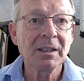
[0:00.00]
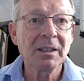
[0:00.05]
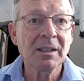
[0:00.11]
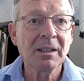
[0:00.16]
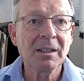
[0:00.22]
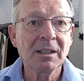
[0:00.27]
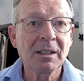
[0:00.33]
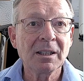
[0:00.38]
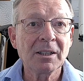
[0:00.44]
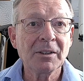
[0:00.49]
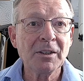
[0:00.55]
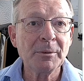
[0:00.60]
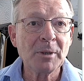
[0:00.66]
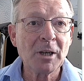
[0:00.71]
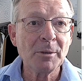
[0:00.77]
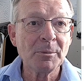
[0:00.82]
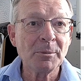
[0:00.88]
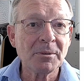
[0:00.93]
And then we
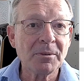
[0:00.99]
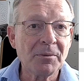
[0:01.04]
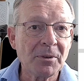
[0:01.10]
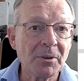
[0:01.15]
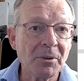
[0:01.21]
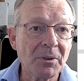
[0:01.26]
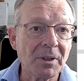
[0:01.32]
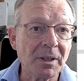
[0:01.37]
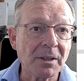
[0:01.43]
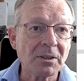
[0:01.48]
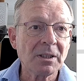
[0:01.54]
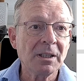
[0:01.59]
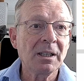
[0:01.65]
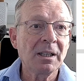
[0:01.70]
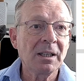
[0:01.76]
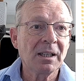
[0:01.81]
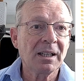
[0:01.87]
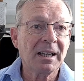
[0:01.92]
come up with a few things.
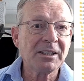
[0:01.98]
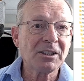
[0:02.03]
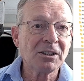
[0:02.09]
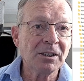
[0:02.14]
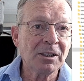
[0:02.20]
Actually,